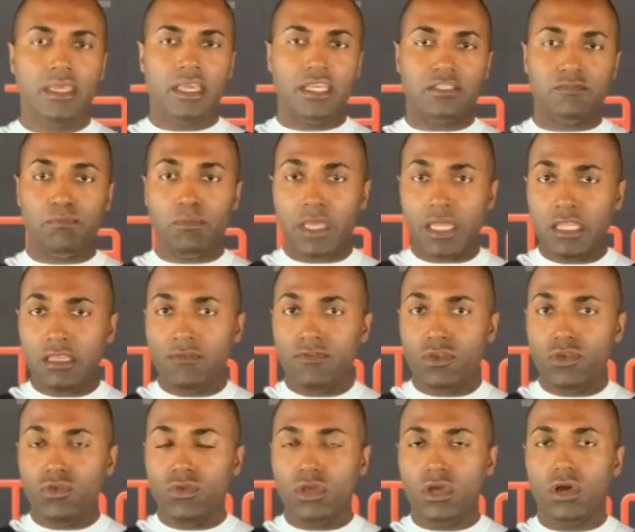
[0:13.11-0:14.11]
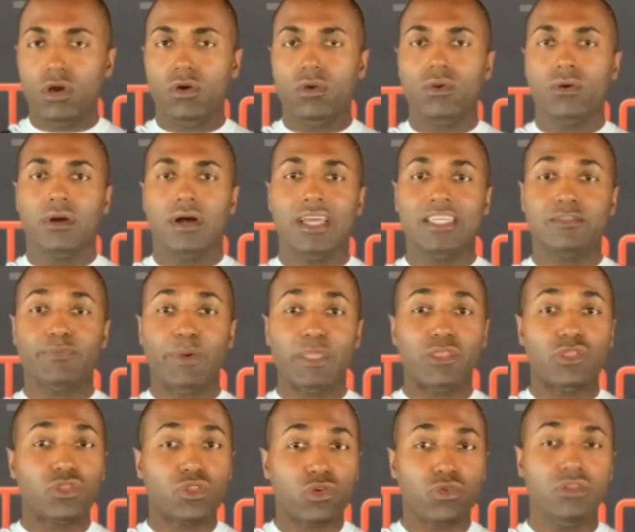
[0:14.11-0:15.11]
As many of you know, I
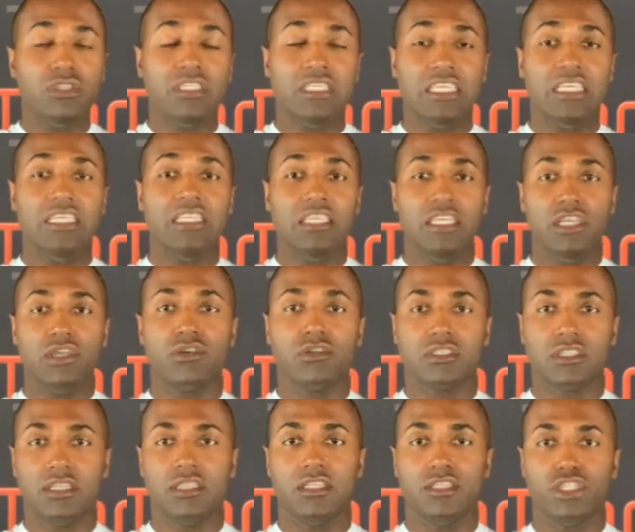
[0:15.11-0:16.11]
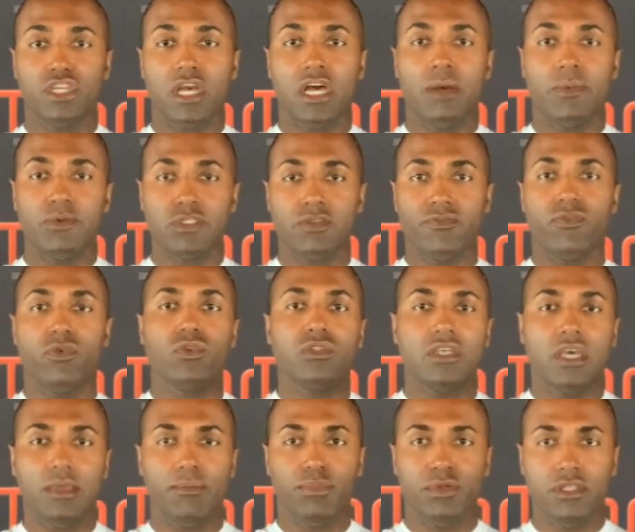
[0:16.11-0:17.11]
spent 13 years on the job as a
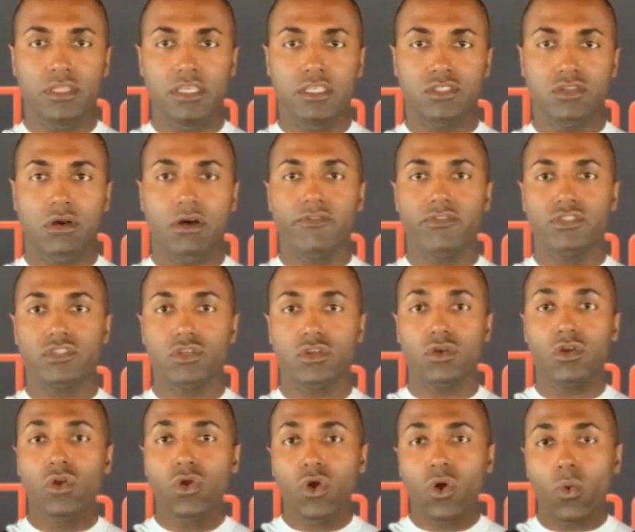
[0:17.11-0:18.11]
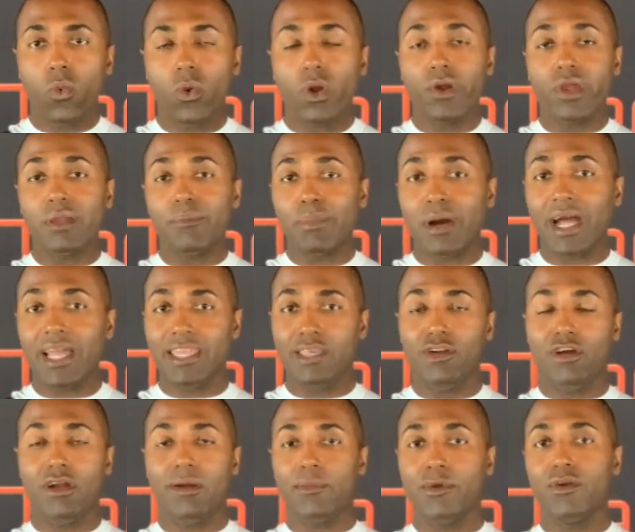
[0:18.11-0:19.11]
full-time police officer wearing body
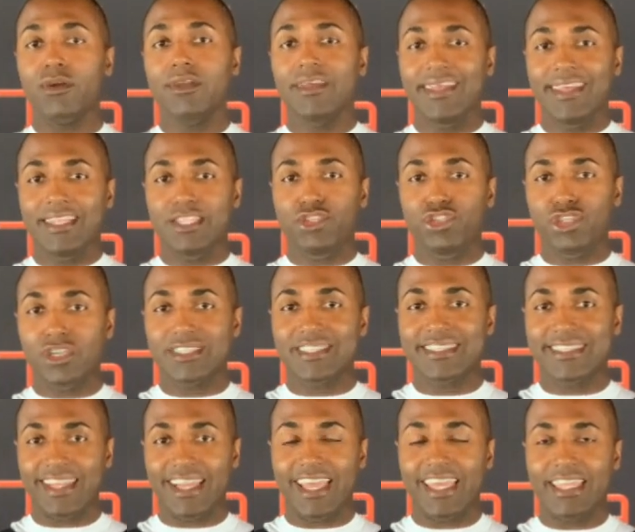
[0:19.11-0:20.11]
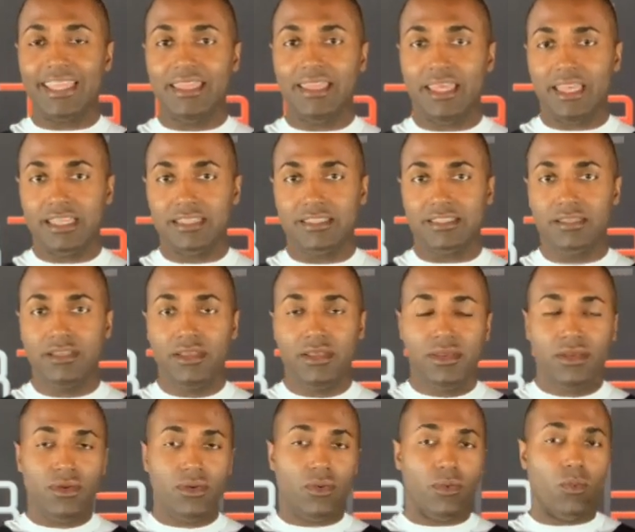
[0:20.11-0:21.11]
armor just like this.
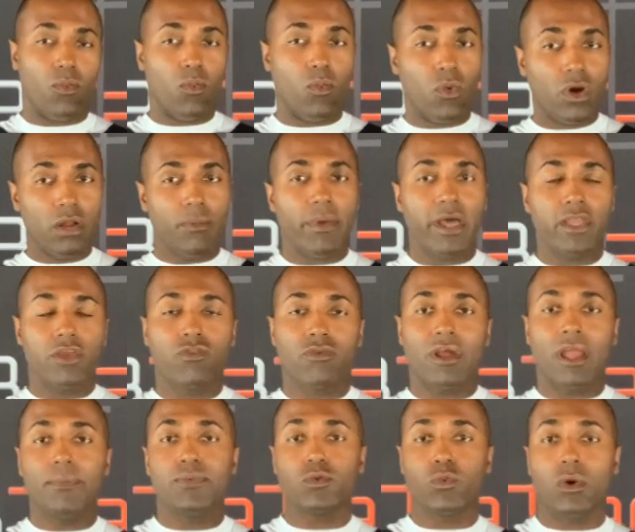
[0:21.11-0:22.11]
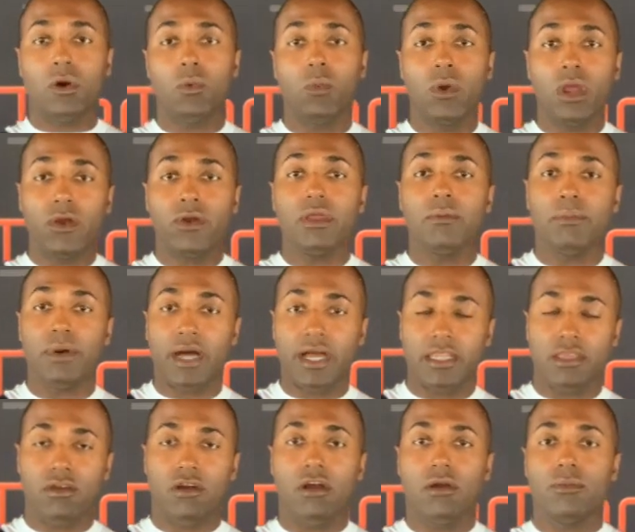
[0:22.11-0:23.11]
One of my gripes while wearing
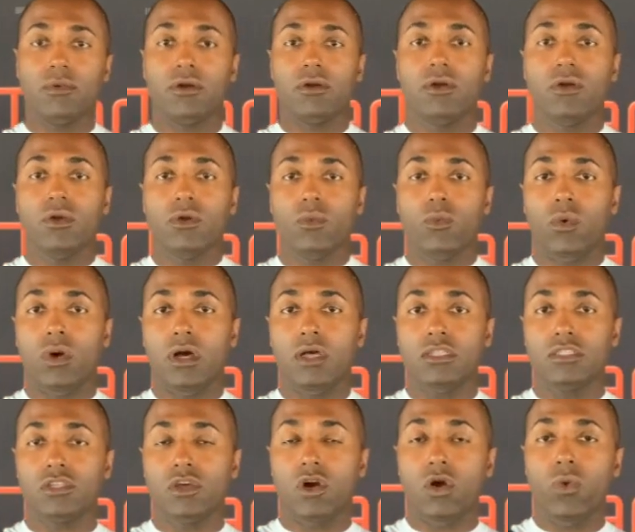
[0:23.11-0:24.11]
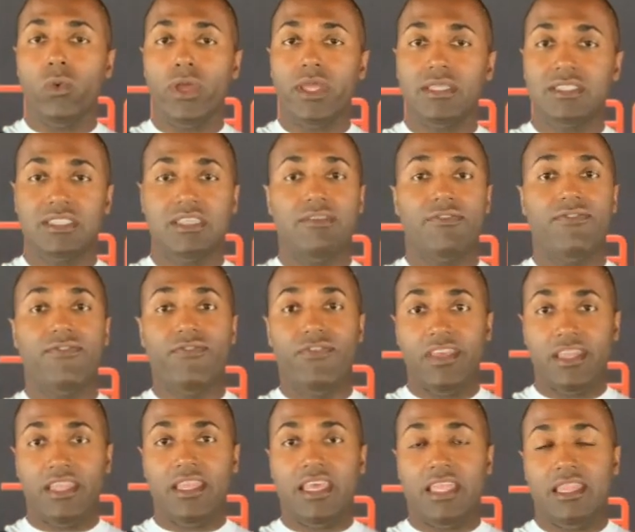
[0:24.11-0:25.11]
body armor was always the
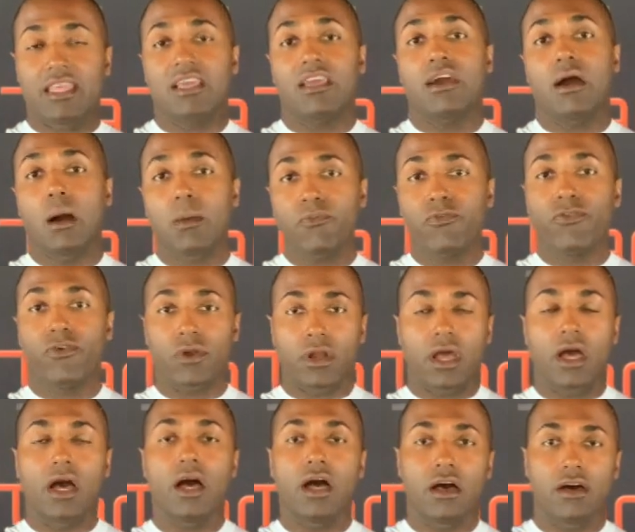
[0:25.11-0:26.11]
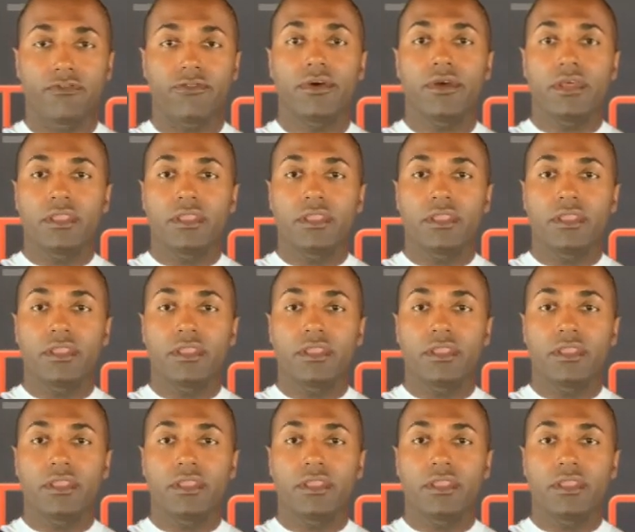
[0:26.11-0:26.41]
fit and the comfort of